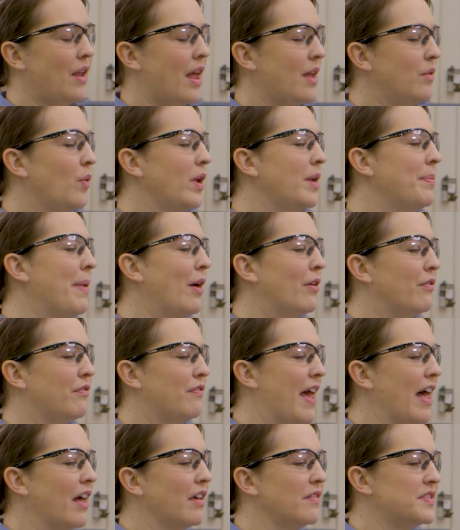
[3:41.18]
And what about
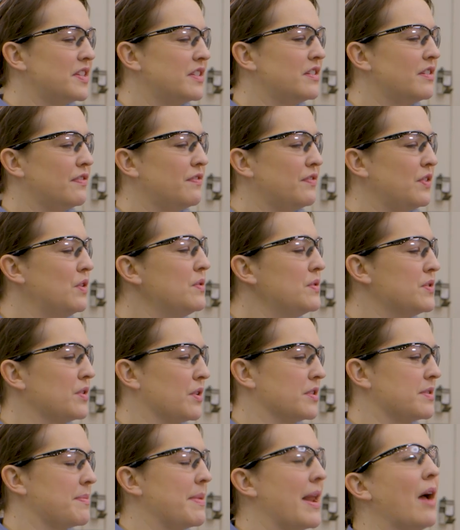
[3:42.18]
valves and
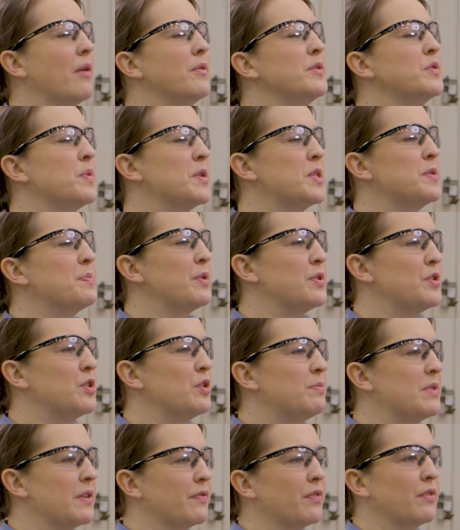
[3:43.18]
diffusers? I mean, how is
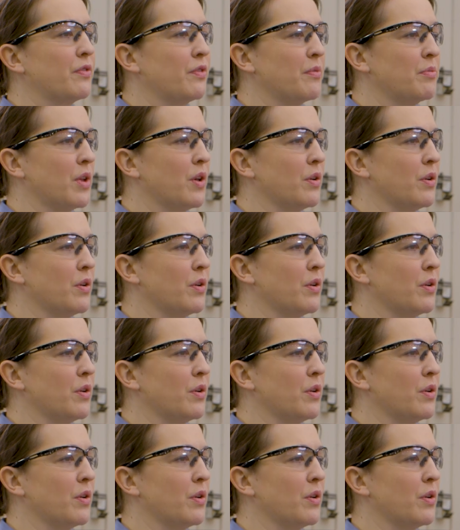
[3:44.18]
WhisperTube different from